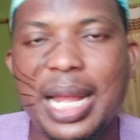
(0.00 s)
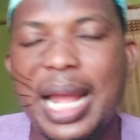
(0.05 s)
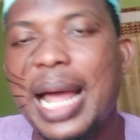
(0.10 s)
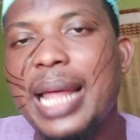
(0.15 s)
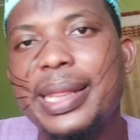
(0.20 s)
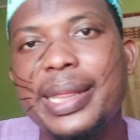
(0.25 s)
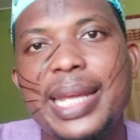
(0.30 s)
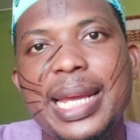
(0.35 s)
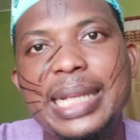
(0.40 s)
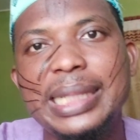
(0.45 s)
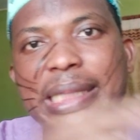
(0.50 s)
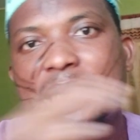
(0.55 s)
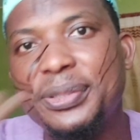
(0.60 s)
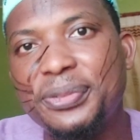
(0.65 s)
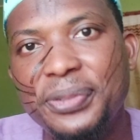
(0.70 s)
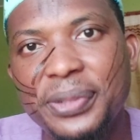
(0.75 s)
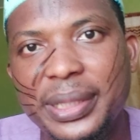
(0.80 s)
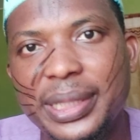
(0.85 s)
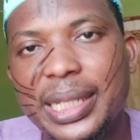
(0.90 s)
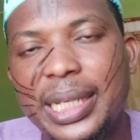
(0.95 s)
and they are
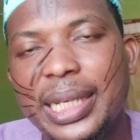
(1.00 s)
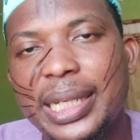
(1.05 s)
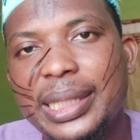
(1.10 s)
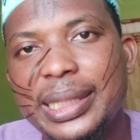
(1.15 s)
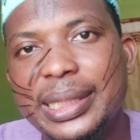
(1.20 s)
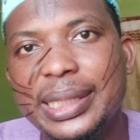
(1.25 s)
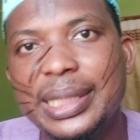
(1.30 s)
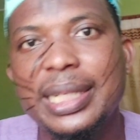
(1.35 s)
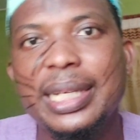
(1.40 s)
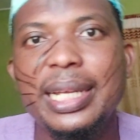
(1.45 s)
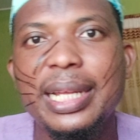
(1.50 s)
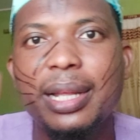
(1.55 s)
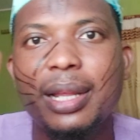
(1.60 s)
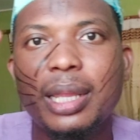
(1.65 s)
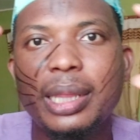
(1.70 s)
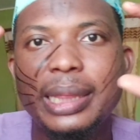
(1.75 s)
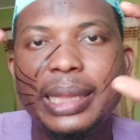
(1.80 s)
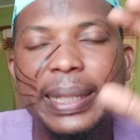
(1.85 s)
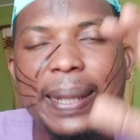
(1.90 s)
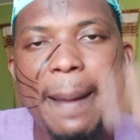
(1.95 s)
defeated,
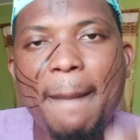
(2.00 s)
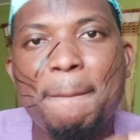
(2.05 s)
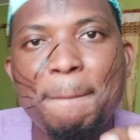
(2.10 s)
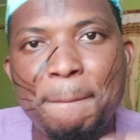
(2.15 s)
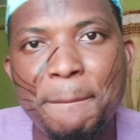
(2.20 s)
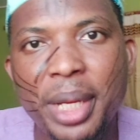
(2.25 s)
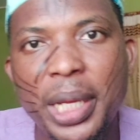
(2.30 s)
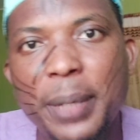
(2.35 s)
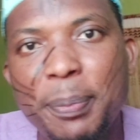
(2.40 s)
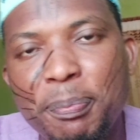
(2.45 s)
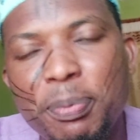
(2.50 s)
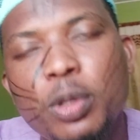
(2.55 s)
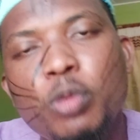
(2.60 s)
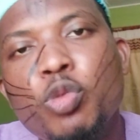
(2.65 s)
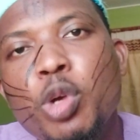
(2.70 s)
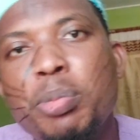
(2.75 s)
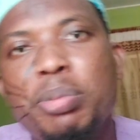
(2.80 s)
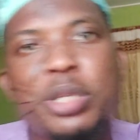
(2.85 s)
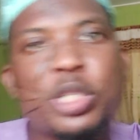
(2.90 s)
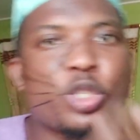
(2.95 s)
their people
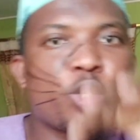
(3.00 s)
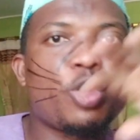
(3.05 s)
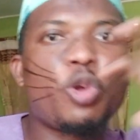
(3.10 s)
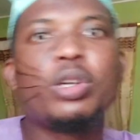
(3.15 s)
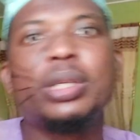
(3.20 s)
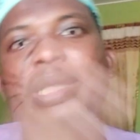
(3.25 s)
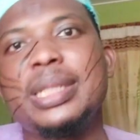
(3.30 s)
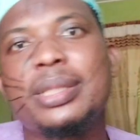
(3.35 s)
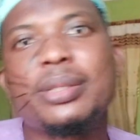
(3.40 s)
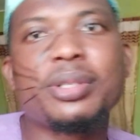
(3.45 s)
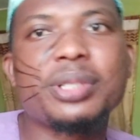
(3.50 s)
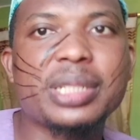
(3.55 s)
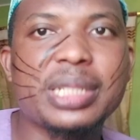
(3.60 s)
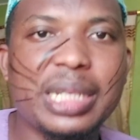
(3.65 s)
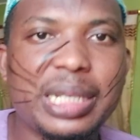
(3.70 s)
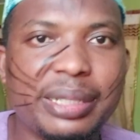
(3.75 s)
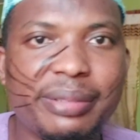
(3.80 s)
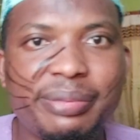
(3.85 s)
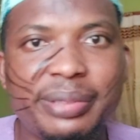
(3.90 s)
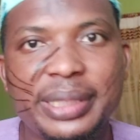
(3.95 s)
will be sold into
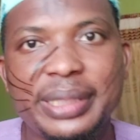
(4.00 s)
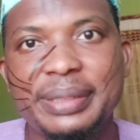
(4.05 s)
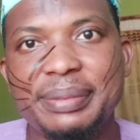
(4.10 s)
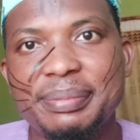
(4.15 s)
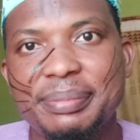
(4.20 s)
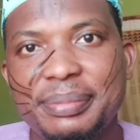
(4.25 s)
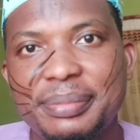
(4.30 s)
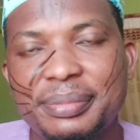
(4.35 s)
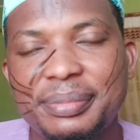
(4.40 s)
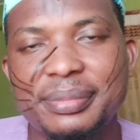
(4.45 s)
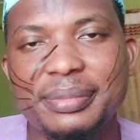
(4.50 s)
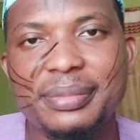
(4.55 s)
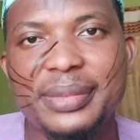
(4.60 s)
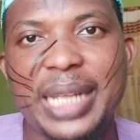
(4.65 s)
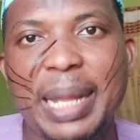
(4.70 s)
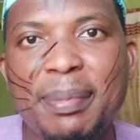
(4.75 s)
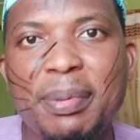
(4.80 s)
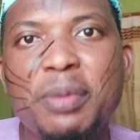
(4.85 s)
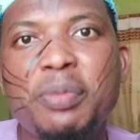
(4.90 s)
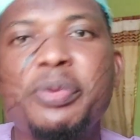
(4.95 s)
slavery.
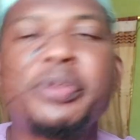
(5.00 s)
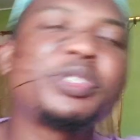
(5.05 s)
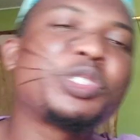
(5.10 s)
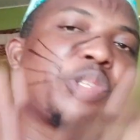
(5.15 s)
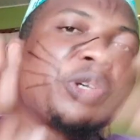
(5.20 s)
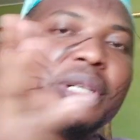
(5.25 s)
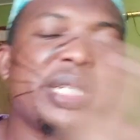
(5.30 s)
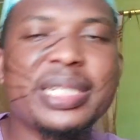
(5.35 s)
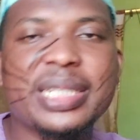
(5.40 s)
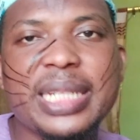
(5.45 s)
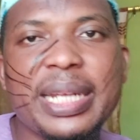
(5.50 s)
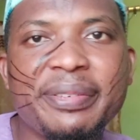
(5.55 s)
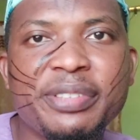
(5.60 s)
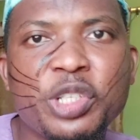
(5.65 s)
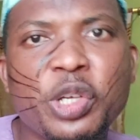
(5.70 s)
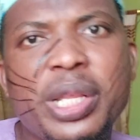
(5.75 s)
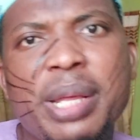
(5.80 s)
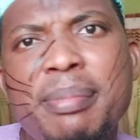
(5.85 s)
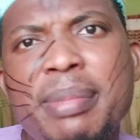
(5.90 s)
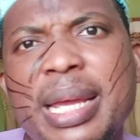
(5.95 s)
Their people will be sold in slavery.
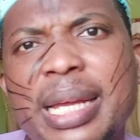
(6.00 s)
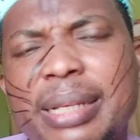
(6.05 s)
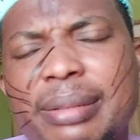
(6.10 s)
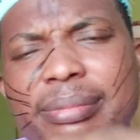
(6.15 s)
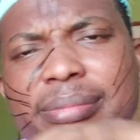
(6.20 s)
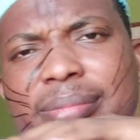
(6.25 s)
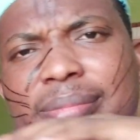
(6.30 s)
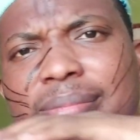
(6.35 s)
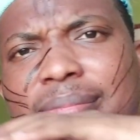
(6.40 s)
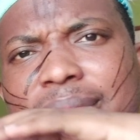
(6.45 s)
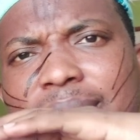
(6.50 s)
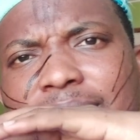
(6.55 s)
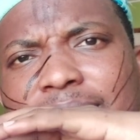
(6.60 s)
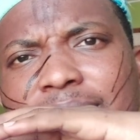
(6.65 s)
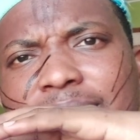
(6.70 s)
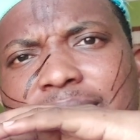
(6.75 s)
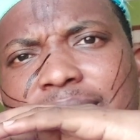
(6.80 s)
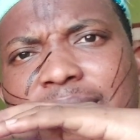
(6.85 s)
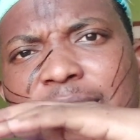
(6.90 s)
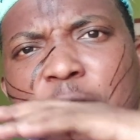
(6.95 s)
So they may
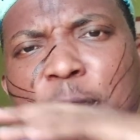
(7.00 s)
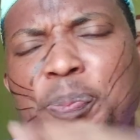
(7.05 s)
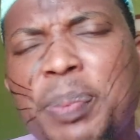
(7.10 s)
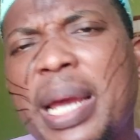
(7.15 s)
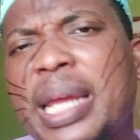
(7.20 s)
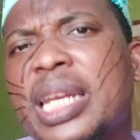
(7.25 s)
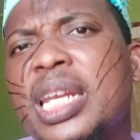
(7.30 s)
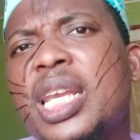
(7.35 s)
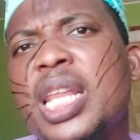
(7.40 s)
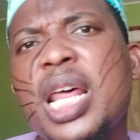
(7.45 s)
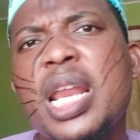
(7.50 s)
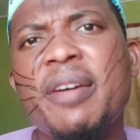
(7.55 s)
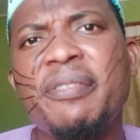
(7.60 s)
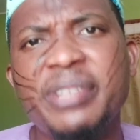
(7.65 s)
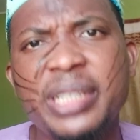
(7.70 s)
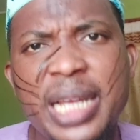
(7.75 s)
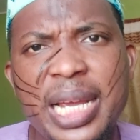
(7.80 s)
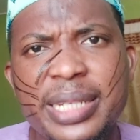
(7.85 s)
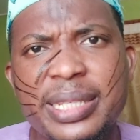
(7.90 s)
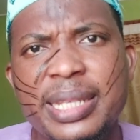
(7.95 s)
spend a lot of
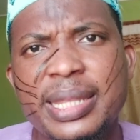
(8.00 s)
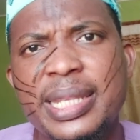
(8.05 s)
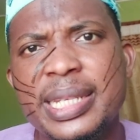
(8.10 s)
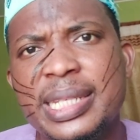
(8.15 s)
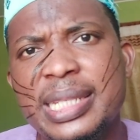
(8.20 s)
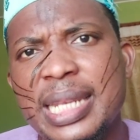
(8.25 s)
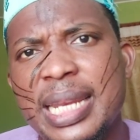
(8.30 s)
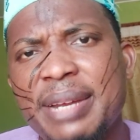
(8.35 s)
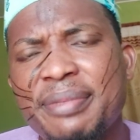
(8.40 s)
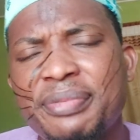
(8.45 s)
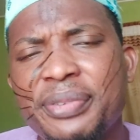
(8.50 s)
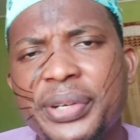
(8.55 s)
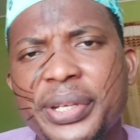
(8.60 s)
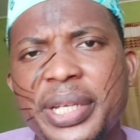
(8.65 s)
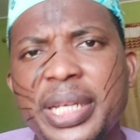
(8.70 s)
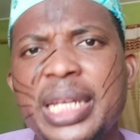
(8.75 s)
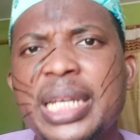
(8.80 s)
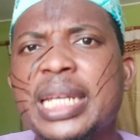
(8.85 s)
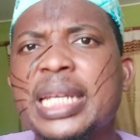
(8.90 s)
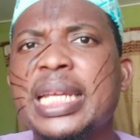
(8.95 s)
years in the
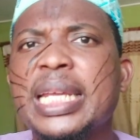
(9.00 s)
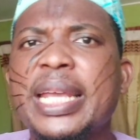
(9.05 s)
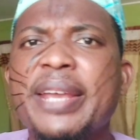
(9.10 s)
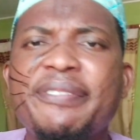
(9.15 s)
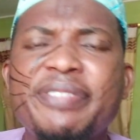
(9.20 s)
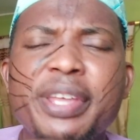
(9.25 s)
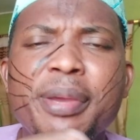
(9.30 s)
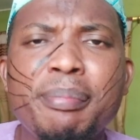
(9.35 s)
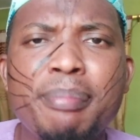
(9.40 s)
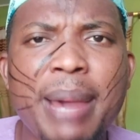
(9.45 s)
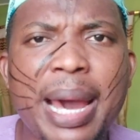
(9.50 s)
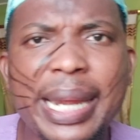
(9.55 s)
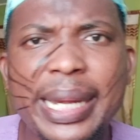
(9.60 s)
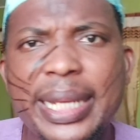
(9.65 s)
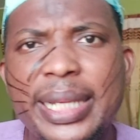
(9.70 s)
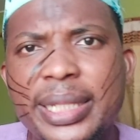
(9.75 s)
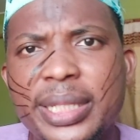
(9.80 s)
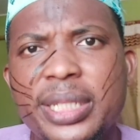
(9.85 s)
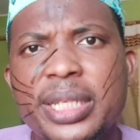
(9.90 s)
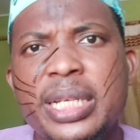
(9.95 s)
slavery. If they
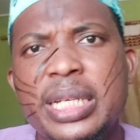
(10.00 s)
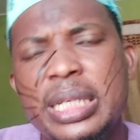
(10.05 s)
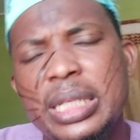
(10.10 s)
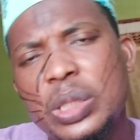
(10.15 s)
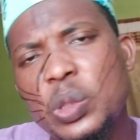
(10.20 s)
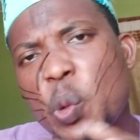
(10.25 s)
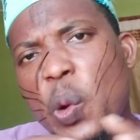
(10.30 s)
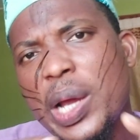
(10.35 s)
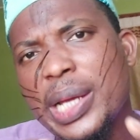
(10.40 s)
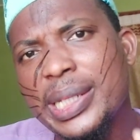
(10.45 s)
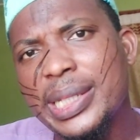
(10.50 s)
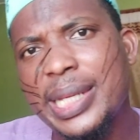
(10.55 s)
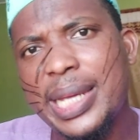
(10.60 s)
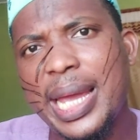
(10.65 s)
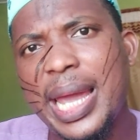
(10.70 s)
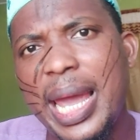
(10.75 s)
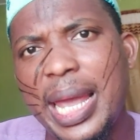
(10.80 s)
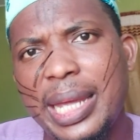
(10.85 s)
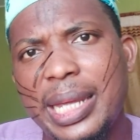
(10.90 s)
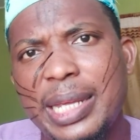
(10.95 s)
manage to
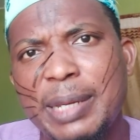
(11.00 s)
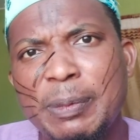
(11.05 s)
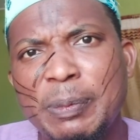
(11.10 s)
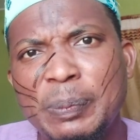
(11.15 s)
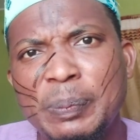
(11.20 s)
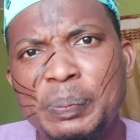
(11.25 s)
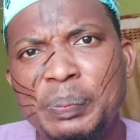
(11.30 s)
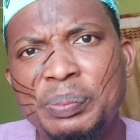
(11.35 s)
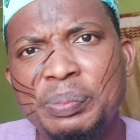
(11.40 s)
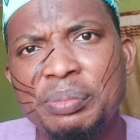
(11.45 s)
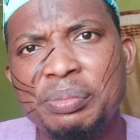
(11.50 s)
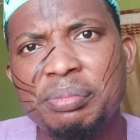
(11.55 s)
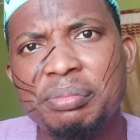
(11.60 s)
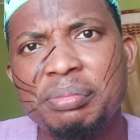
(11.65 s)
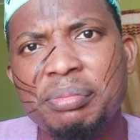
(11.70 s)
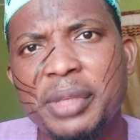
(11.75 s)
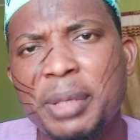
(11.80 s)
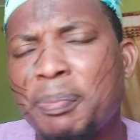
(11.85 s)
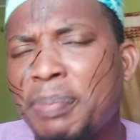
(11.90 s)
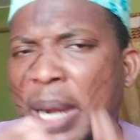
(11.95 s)
escape,
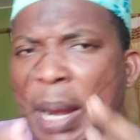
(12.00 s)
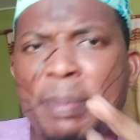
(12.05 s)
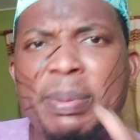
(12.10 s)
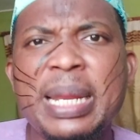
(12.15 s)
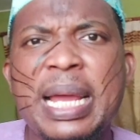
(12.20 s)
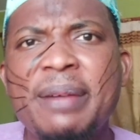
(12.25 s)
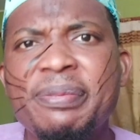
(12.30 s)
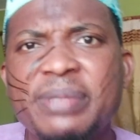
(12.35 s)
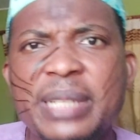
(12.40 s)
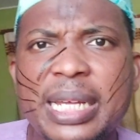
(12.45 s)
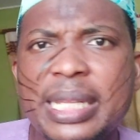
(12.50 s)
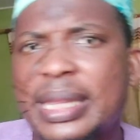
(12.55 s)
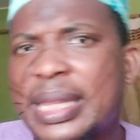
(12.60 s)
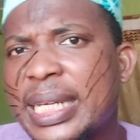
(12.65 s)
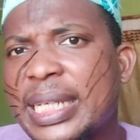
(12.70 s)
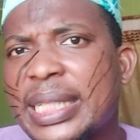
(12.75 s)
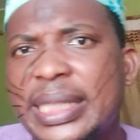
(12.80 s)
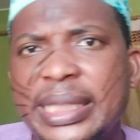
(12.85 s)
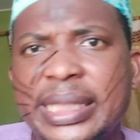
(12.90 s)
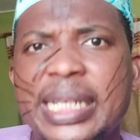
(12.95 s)
probably after
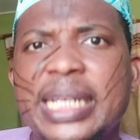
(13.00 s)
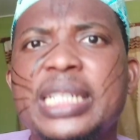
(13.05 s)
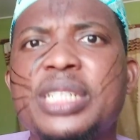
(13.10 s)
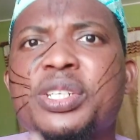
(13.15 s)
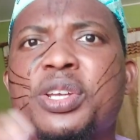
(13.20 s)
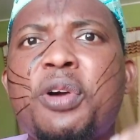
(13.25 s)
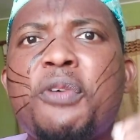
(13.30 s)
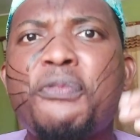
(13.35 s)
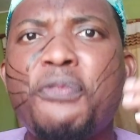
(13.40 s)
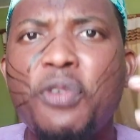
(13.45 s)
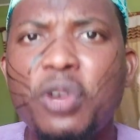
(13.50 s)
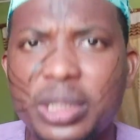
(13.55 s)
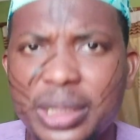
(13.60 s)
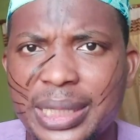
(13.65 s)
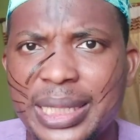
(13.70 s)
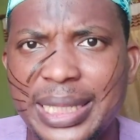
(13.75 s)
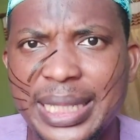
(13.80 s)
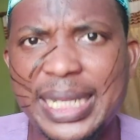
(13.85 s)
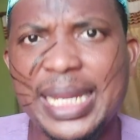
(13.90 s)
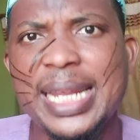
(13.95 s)
30 years or
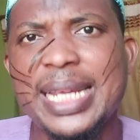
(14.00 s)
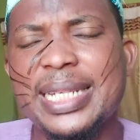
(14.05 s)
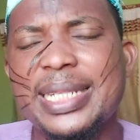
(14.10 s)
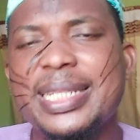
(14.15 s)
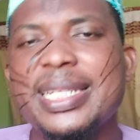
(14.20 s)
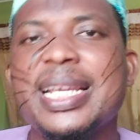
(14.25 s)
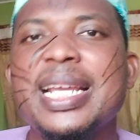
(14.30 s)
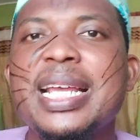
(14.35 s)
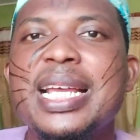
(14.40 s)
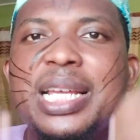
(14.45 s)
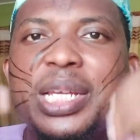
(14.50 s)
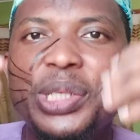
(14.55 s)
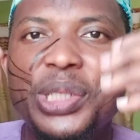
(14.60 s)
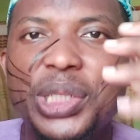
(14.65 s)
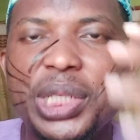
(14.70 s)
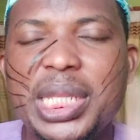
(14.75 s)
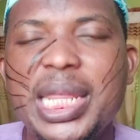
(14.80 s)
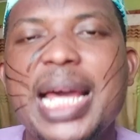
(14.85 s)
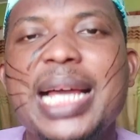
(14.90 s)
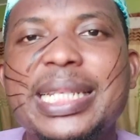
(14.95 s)
40 years,
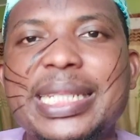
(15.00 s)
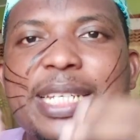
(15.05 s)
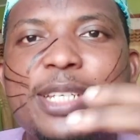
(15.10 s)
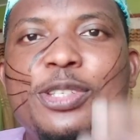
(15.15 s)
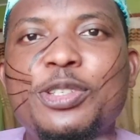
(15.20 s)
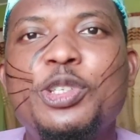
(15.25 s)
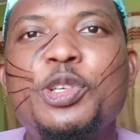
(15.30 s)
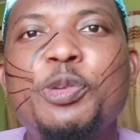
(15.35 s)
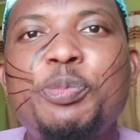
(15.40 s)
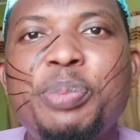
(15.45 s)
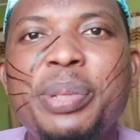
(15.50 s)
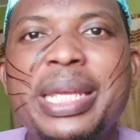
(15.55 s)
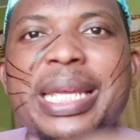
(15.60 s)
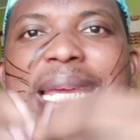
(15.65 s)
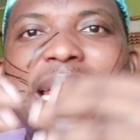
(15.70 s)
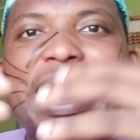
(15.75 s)
so that it will be